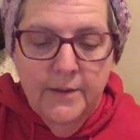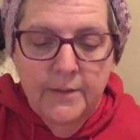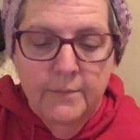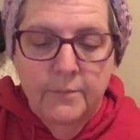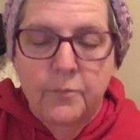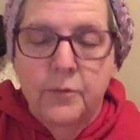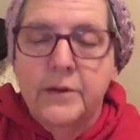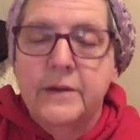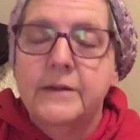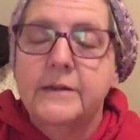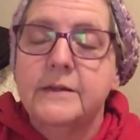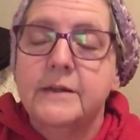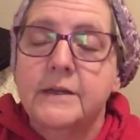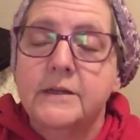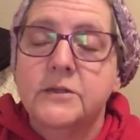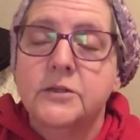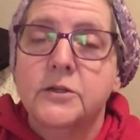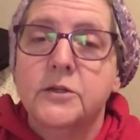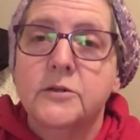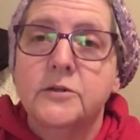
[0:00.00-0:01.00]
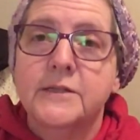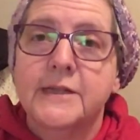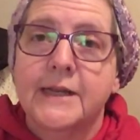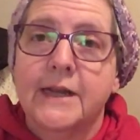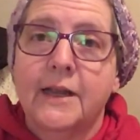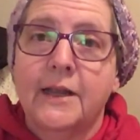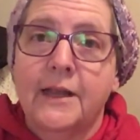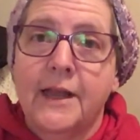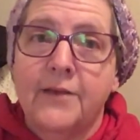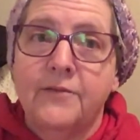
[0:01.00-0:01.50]
Brenda does hers at
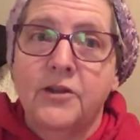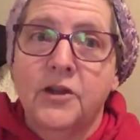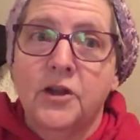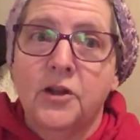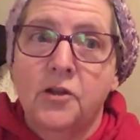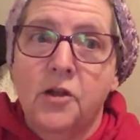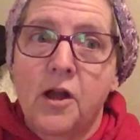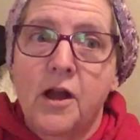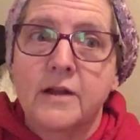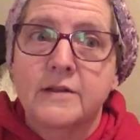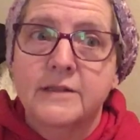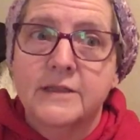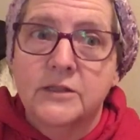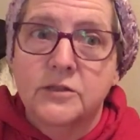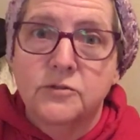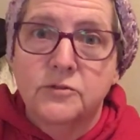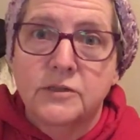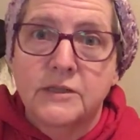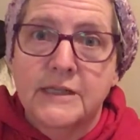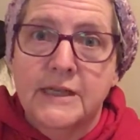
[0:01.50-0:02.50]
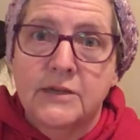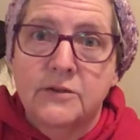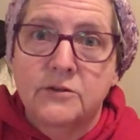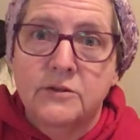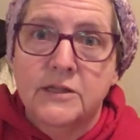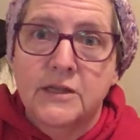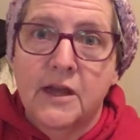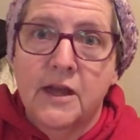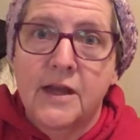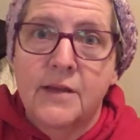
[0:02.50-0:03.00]
11 o'clock Central
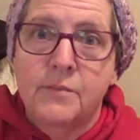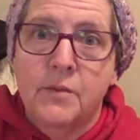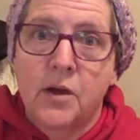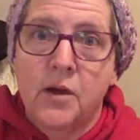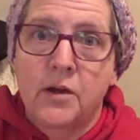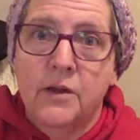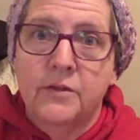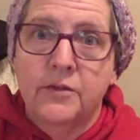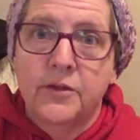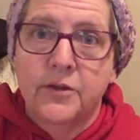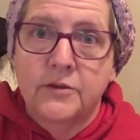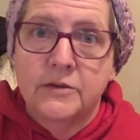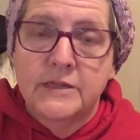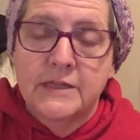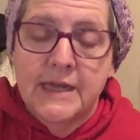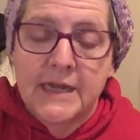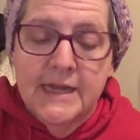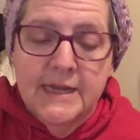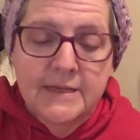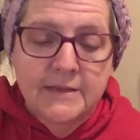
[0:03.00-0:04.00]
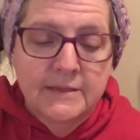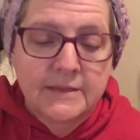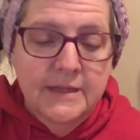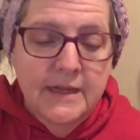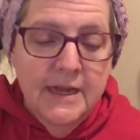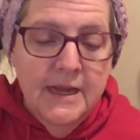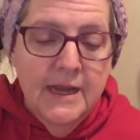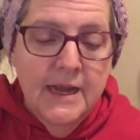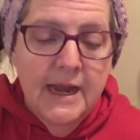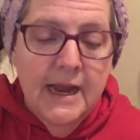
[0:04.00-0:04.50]
Standard Time on Thursdays,
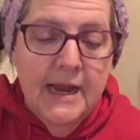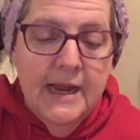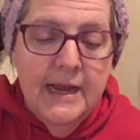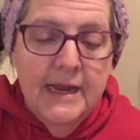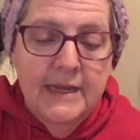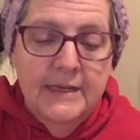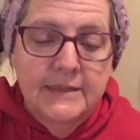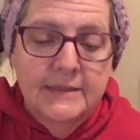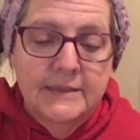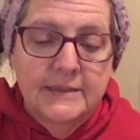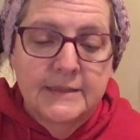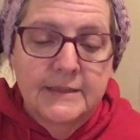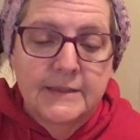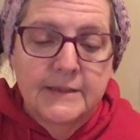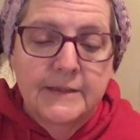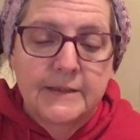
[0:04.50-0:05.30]
and